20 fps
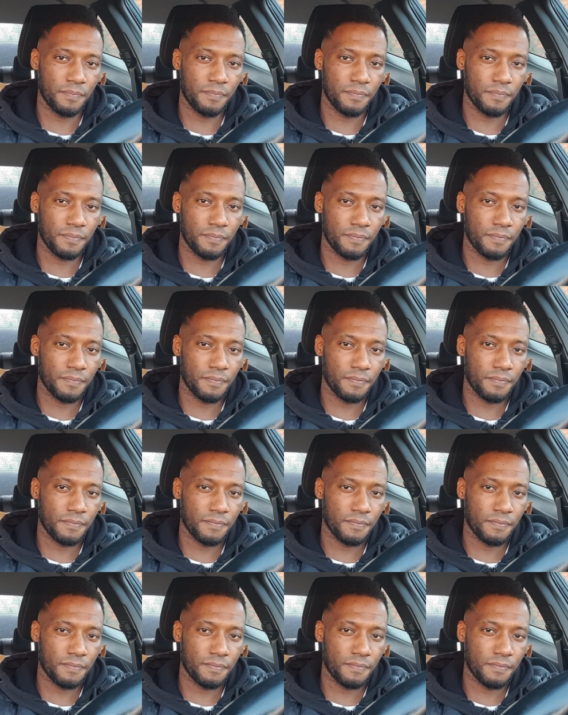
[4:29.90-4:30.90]

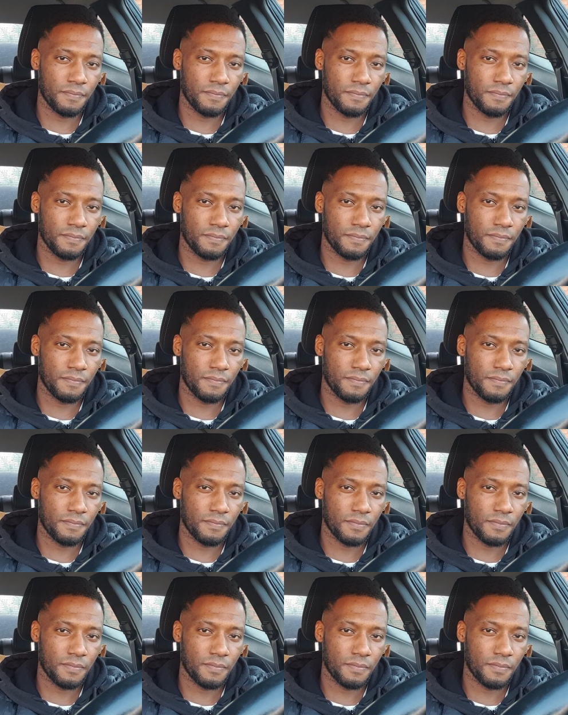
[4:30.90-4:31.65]
(no one is talking)